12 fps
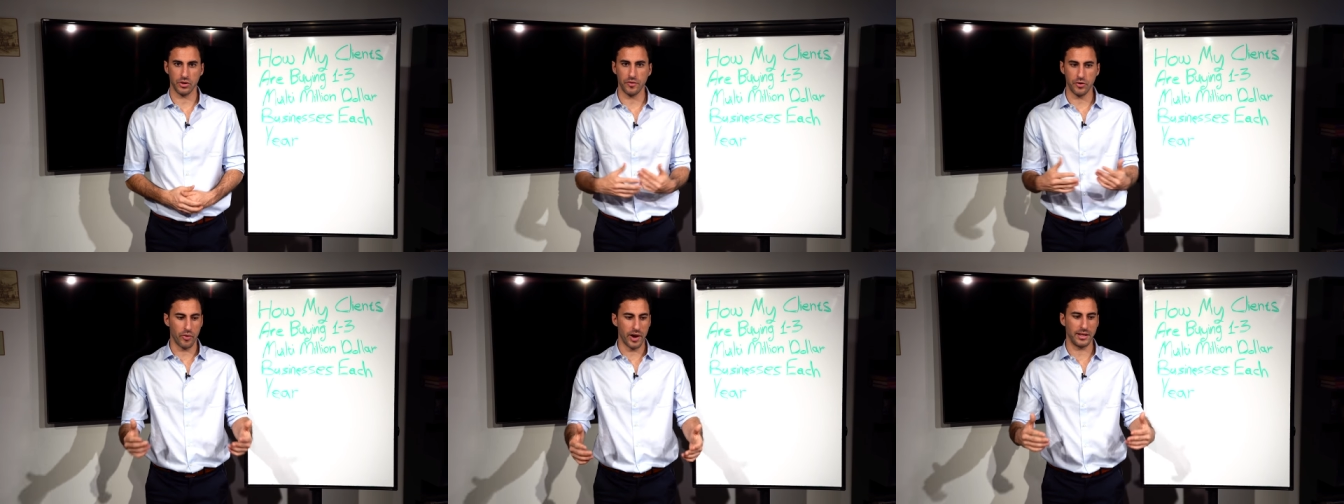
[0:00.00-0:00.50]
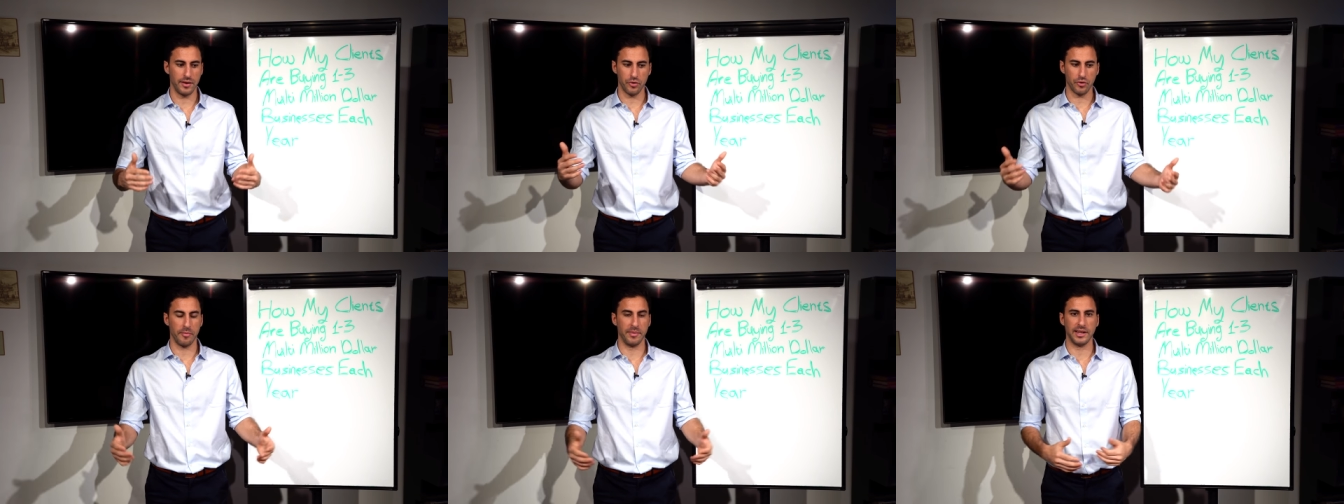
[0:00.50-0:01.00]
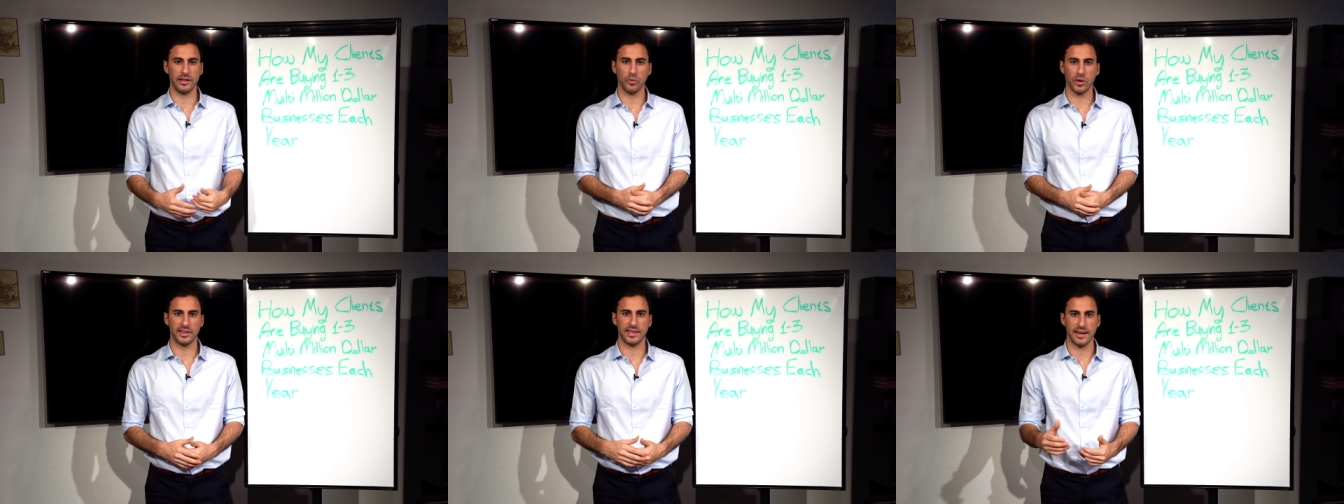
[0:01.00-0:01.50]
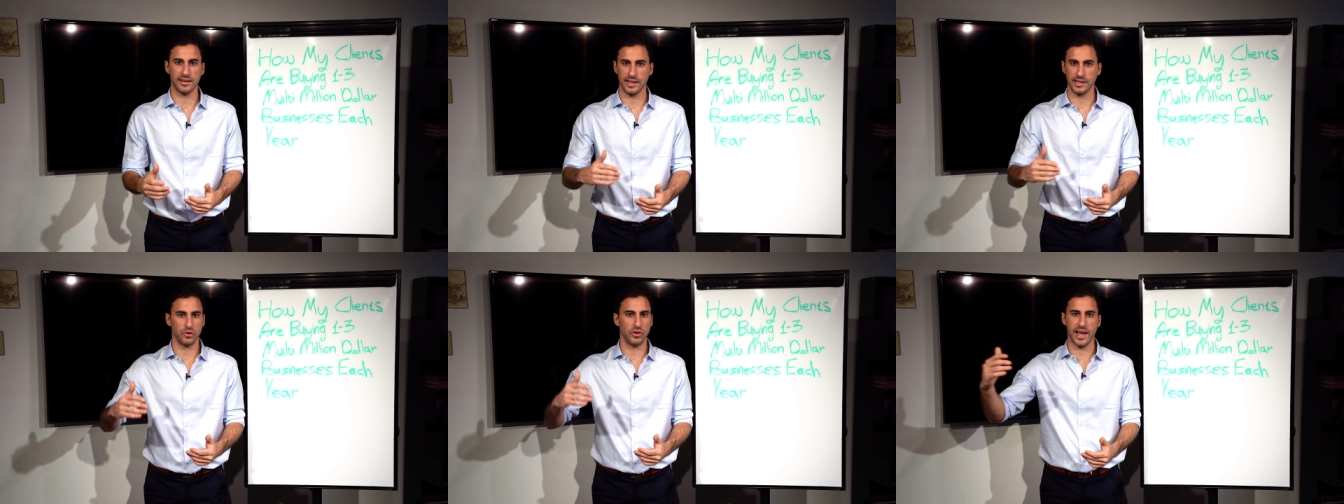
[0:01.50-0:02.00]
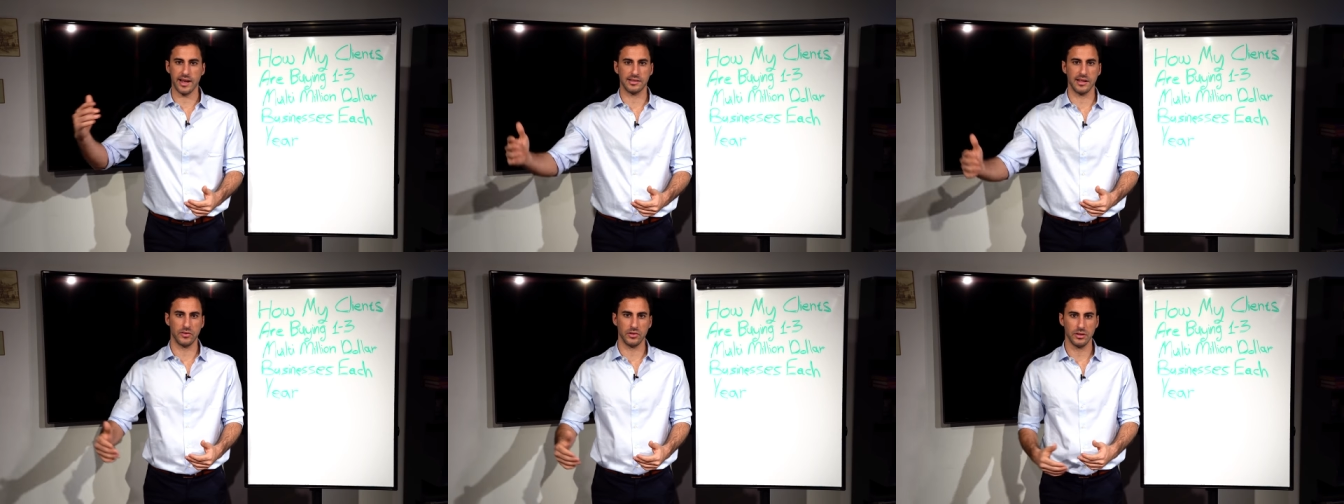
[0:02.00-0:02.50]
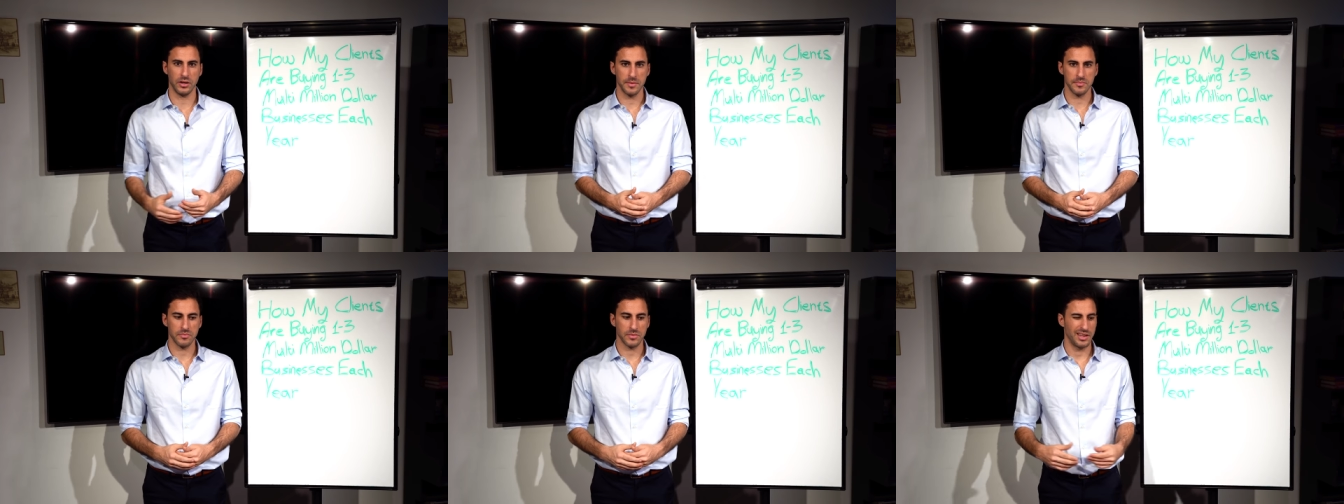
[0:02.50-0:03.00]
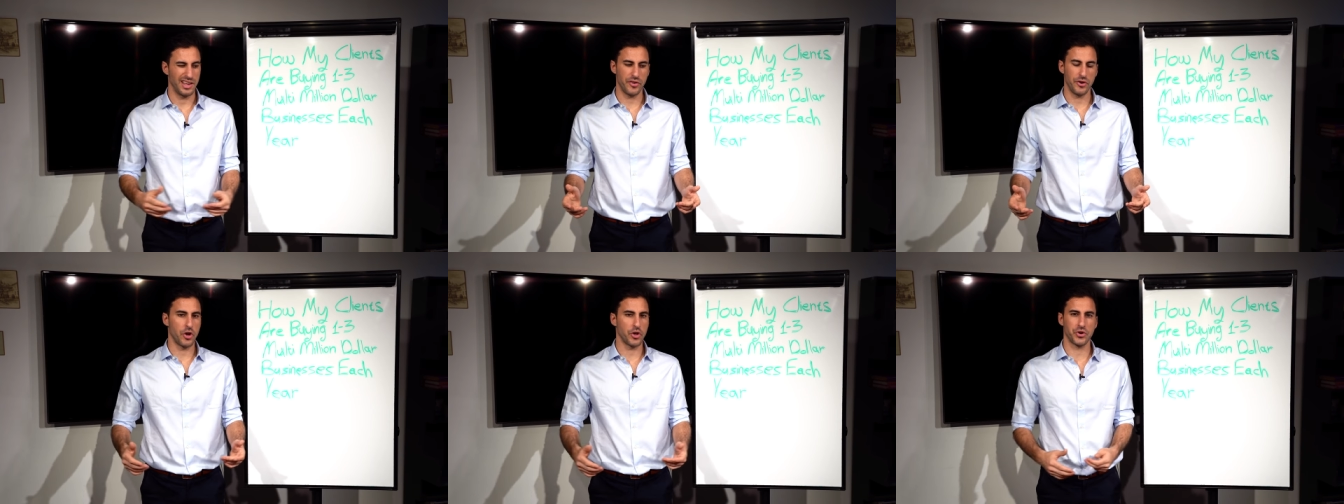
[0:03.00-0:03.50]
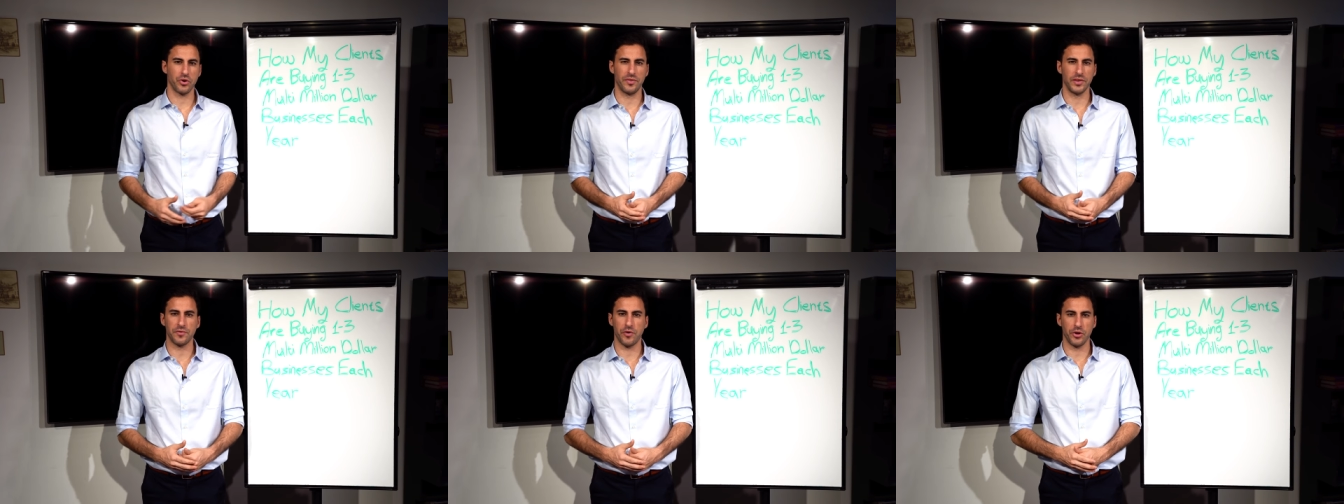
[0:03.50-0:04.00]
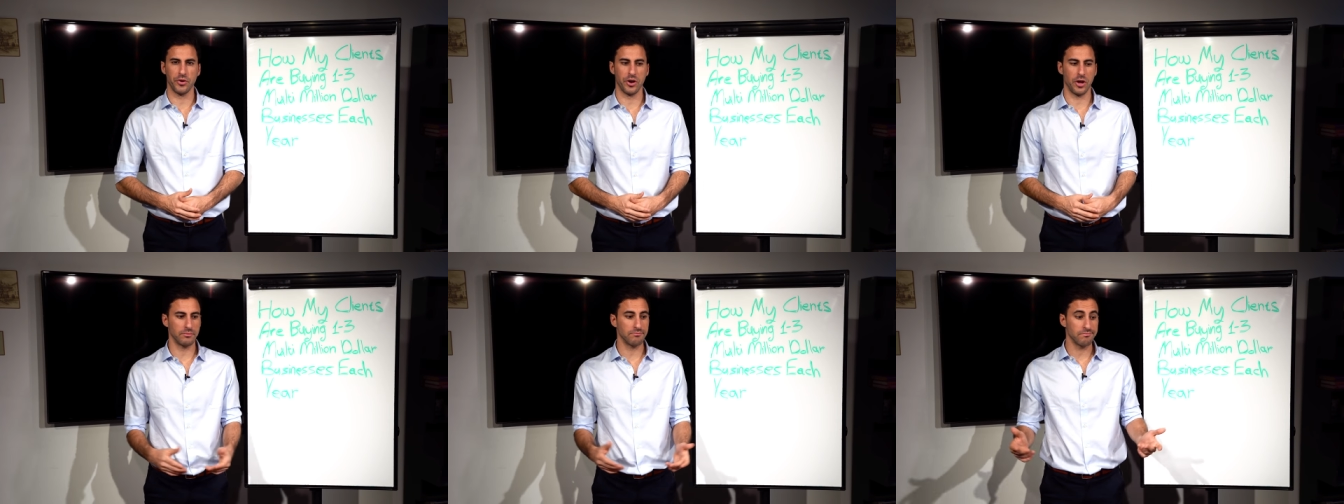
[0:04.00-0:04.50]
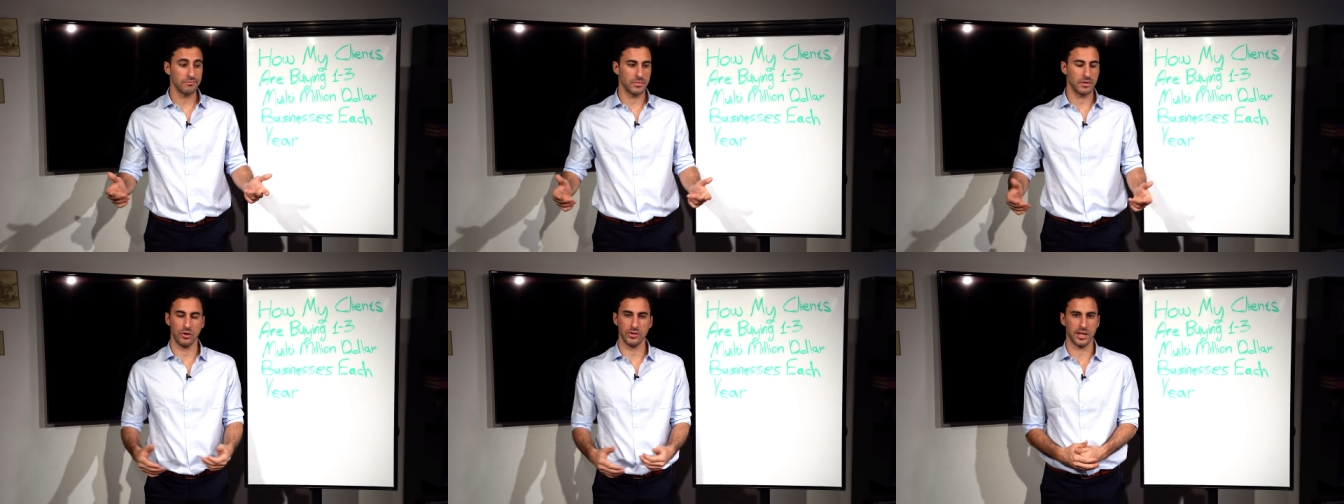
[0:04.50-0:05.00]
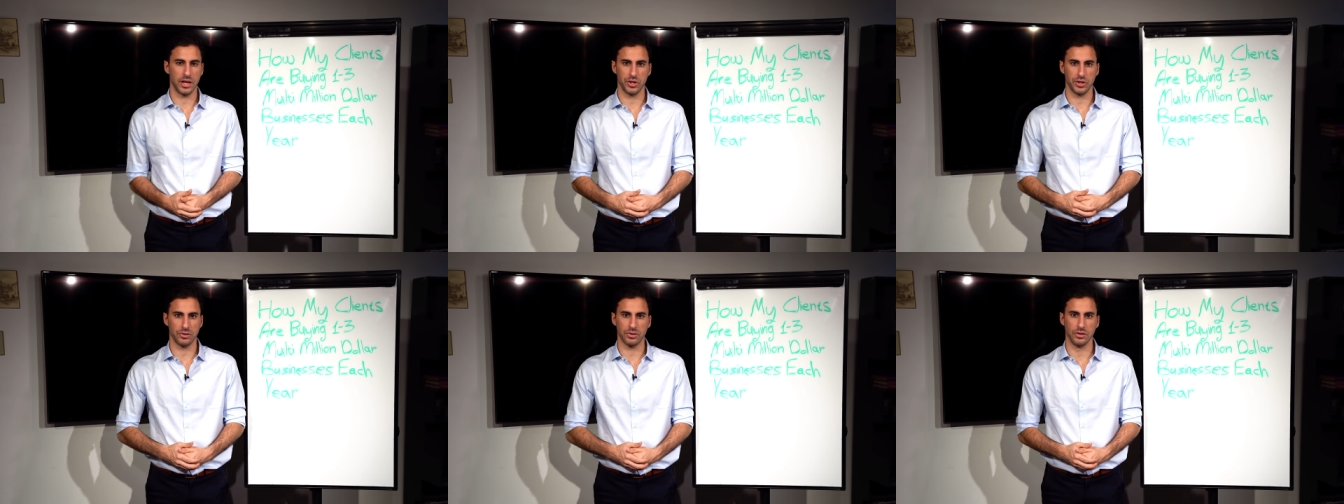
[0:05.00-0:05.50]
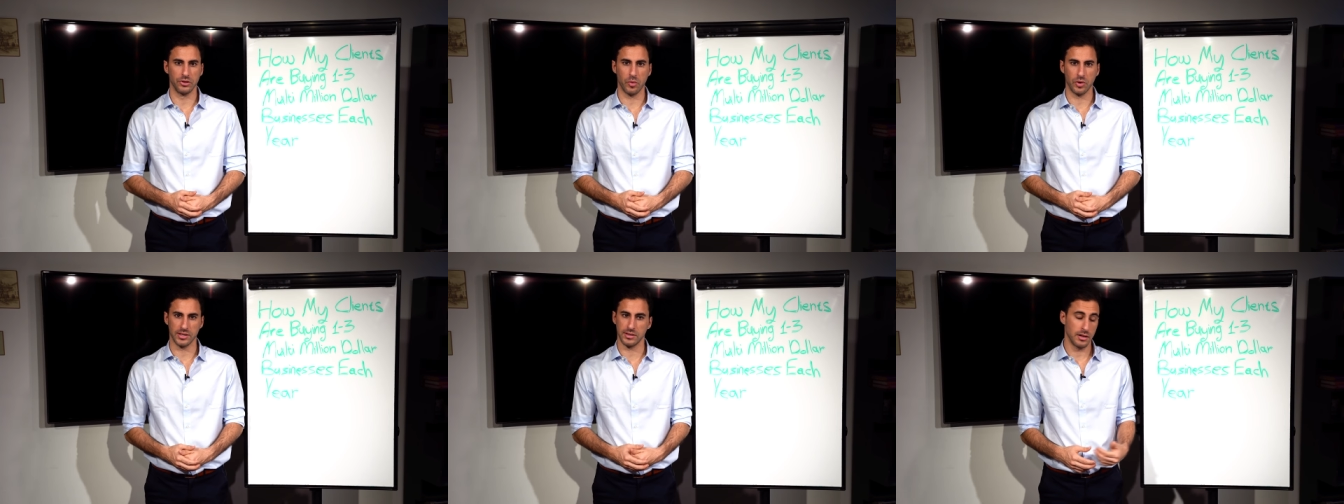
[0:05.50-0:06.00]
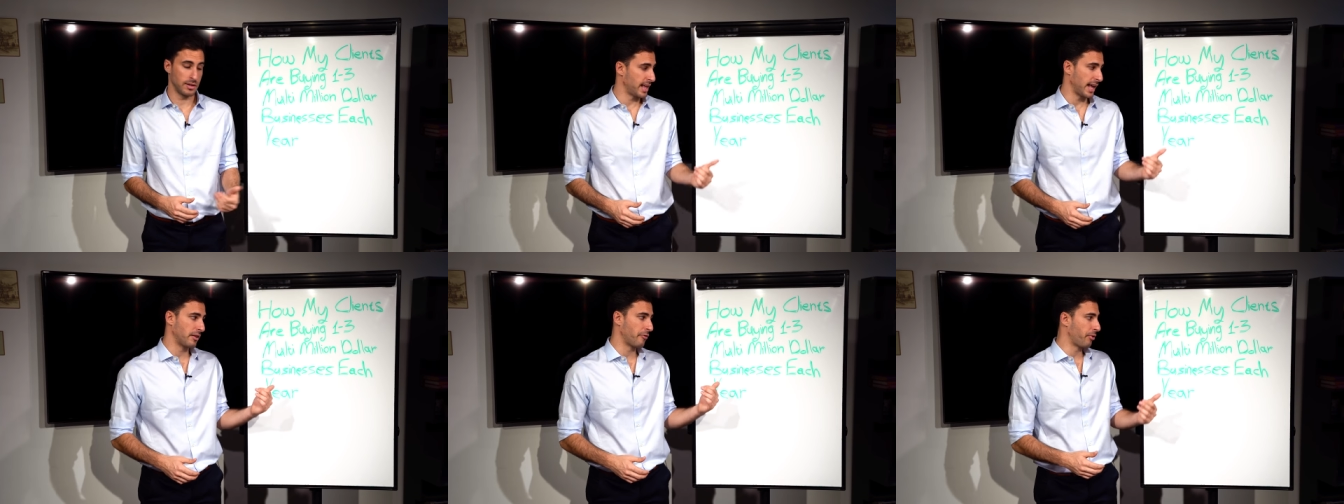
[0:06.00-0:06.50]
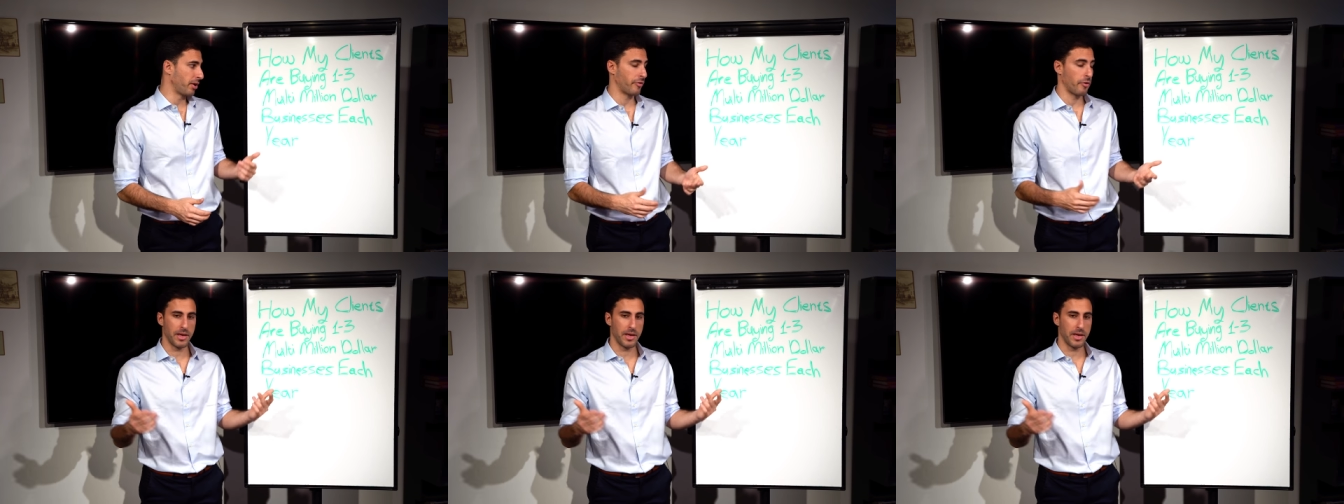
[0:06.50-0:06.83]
So if you're ready, if you're committed, you want to take things to the next level, if you're not sure if it's for you or not, don't schedule a call, no worries. Take the free